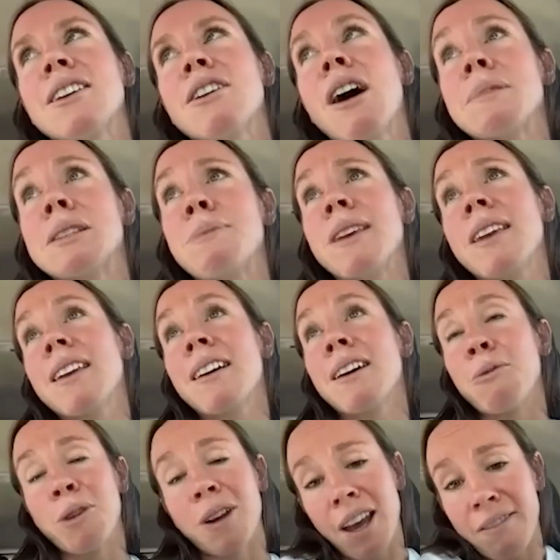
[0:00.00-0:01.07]
I'm speaking
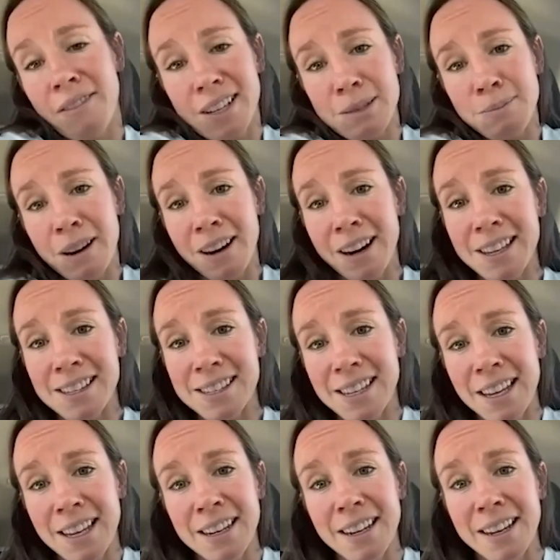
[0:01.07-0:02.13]
on what I've experienced,
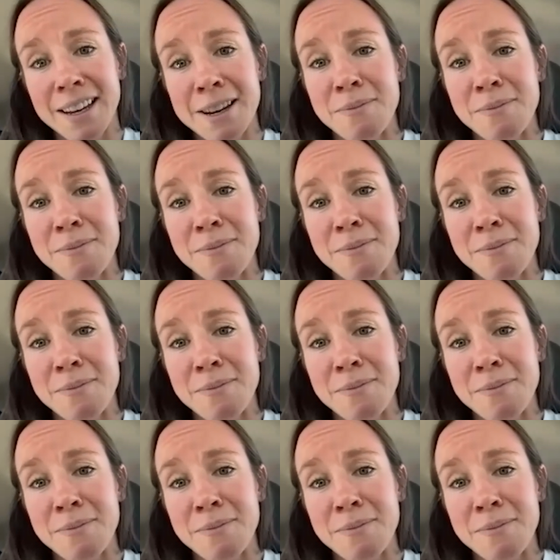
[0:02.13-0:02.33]
and